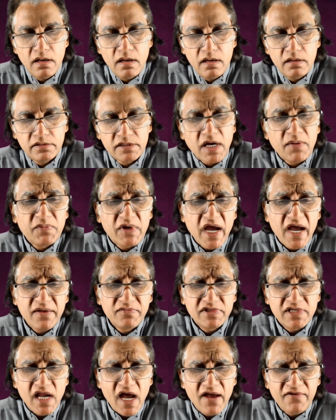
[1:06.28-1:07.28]

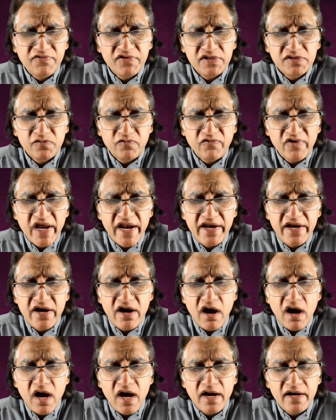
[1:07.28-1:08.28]
Sometimes life is very
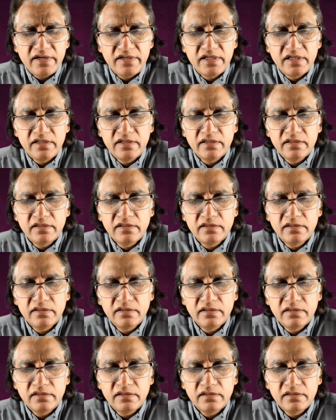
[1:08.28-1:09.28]
hard.
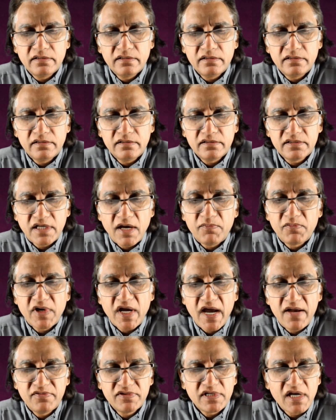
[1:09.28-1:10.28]

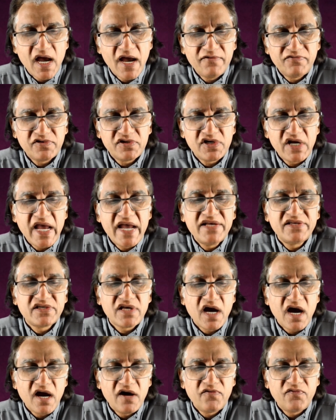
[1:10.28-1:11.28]
Sometimes life stays
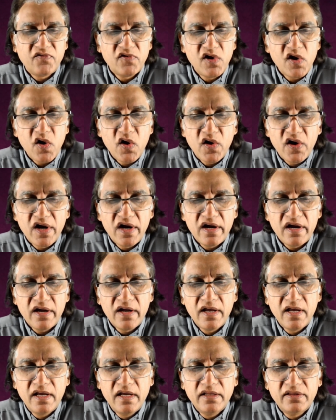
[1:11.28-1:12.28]
hard for longer
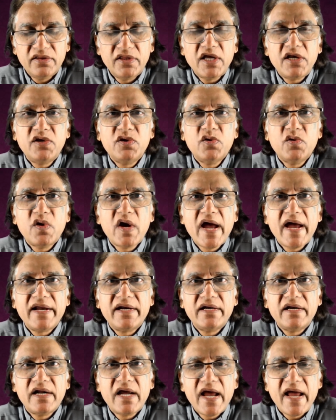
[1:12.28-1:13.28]
than you
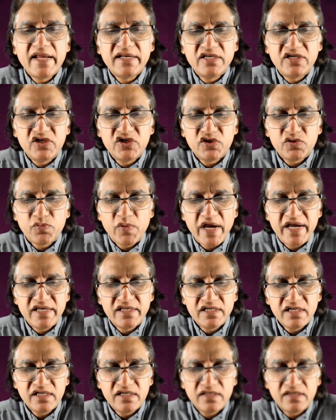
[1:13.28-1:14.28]
had
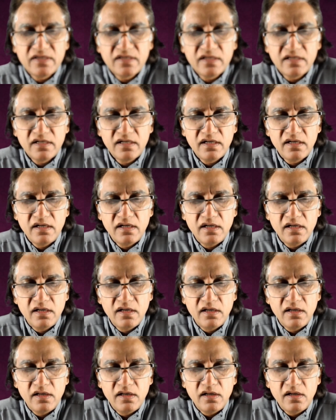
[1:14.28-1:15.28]
anticipated,
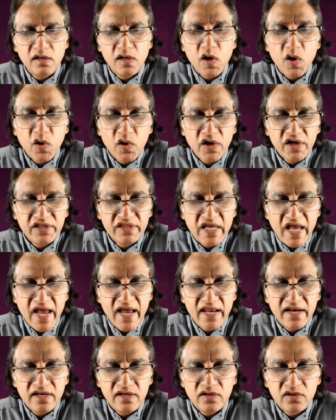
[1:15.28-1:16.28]
longer
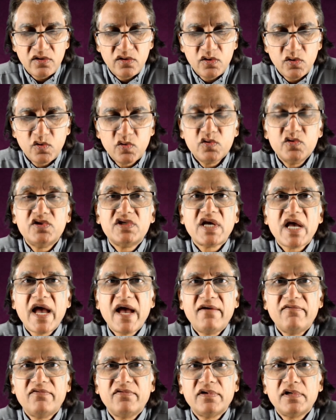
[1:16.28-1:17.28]
than you could
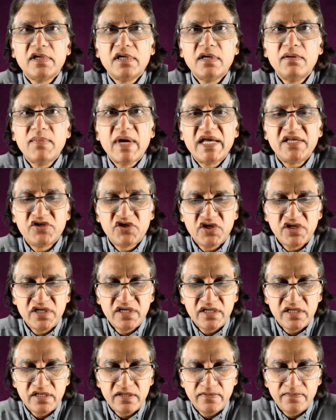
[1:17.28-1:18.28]
have
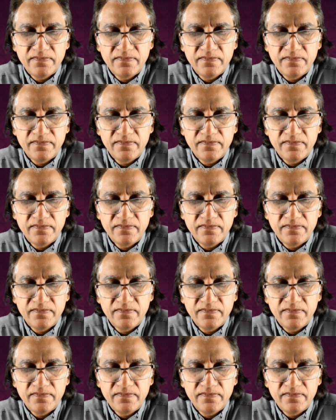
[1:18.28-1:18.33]
imagined.